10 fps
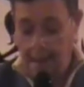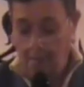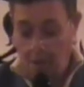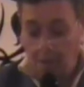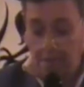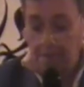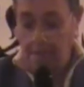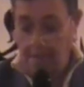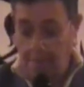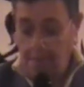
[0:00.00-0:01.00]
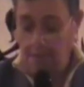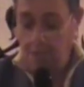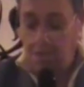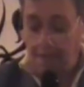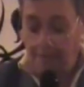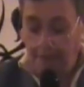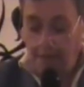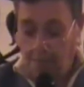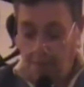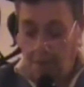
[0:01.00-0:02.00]
that moment that messages on
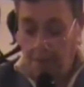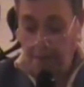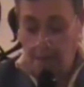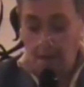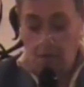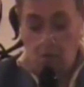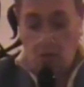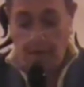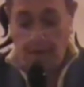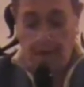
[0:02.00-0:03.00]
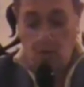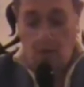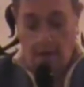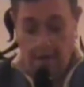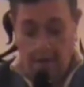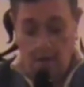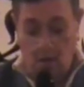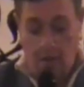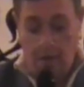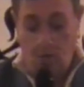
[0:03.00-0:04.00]
Facebook is what he wanted.
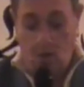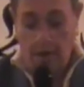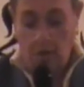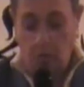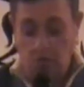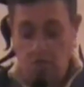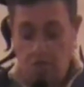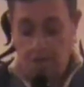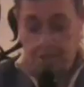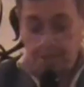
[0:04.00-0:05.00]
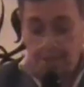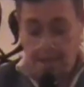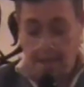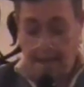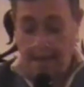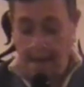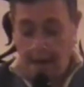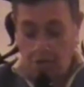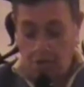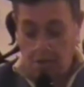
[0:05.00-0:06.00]
What he wanted was justice and
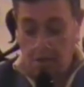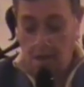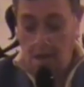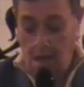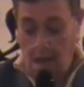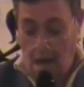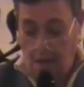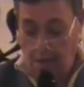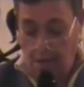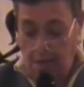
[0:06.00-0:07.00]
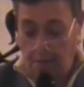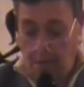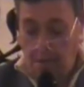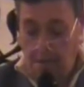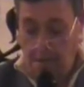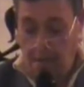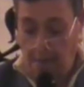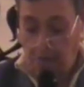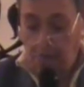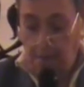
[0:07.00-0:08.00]
action. I took it upon
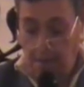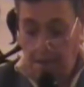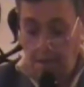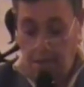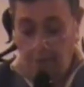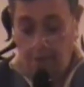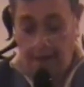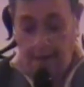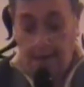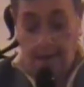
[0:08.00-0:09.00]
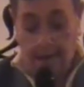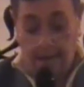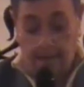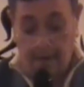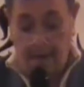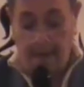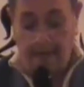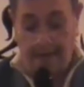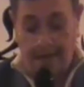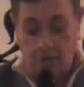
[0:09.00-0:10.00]
myself to immediately write a letter
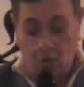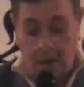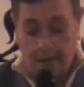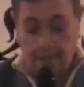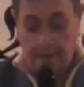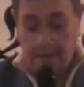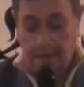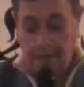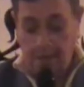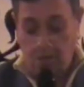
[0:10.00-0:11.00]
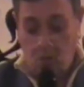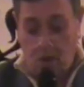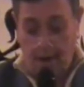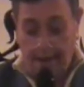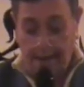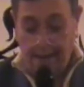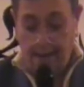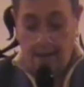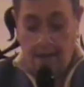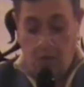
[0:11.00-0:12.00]
of SOS nationwide
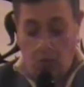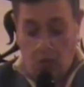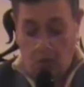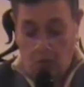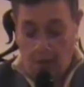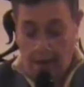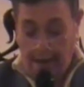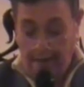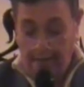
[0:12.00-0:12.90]
and worldwide.